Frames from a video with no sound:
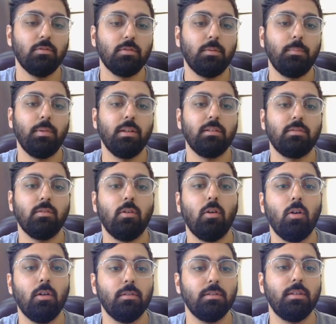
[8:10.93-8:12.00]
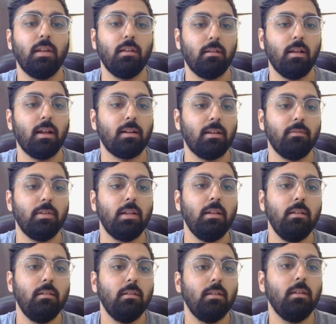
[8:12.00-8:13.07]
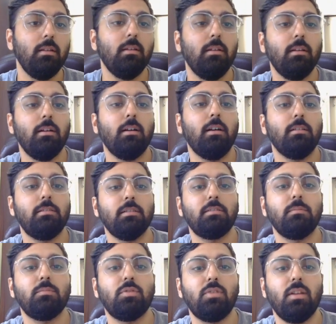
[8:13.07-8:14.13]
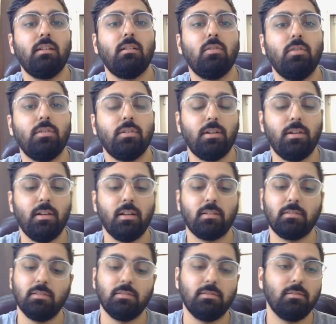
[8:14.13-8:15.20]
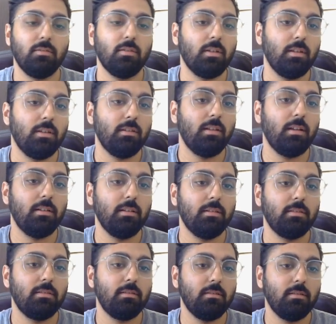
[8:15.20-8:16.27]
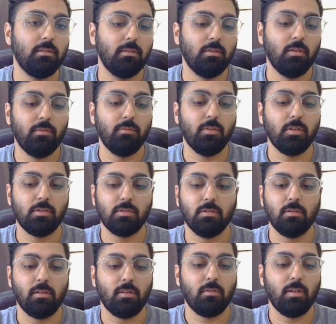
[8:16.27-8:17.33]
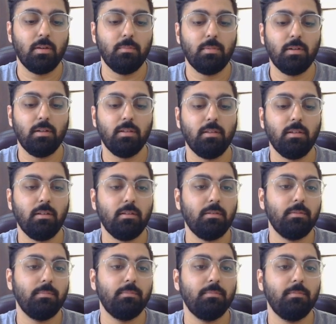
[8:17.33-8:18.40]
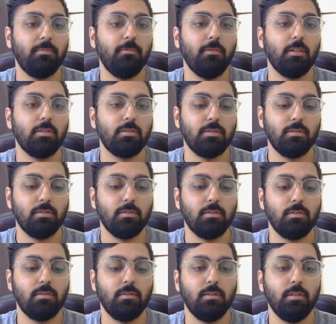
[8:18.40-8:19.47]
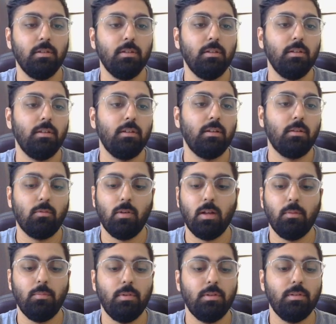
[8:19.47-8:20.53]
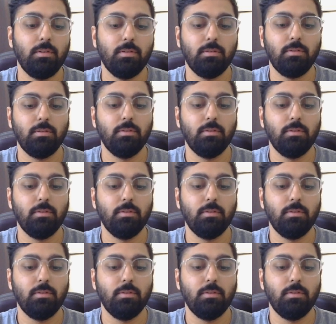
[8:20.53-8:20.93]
Based on their activity, and system should handle concurrent access. Okay, and that is non-functional requirement, I think. Functional requirement,